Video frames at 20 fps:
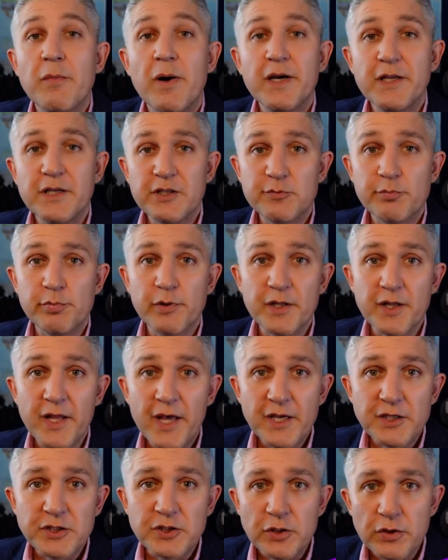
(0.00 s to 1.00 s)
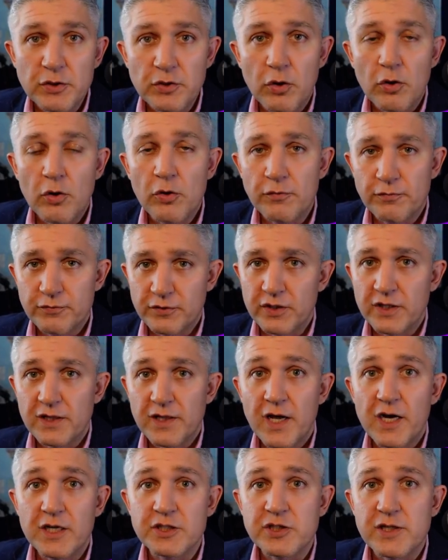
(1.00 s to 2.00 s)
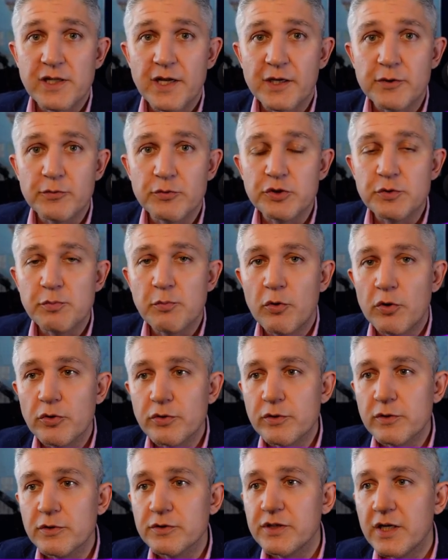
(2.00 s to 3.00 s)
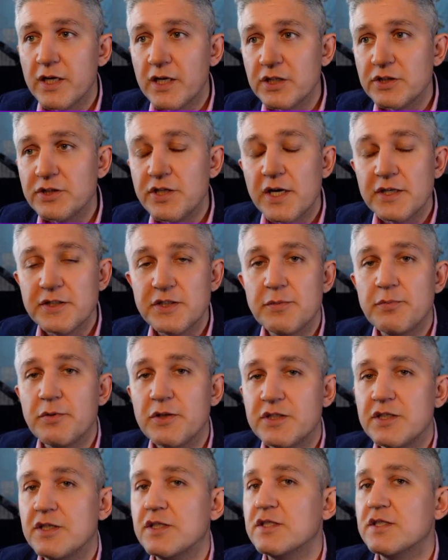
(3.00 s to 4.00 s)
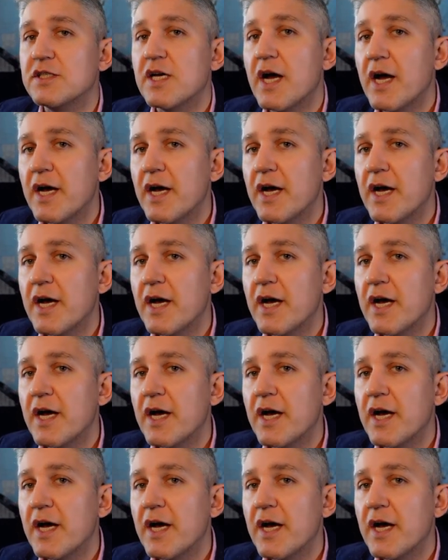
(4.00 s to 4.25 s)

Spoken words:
my explanation of the large language models and ChatGPTs,